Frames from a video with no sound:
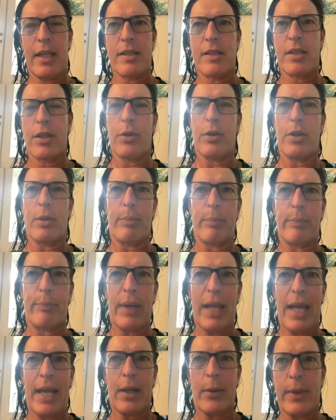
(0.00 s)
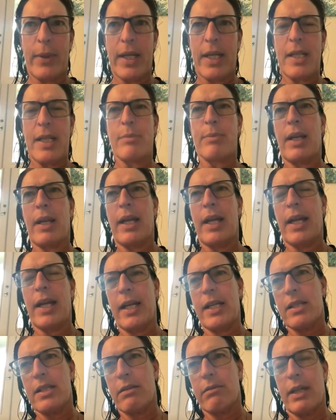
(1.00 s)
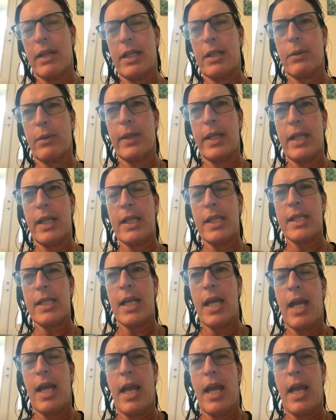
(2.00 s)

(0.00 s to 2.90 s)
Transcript: So the black queens play against the red queens,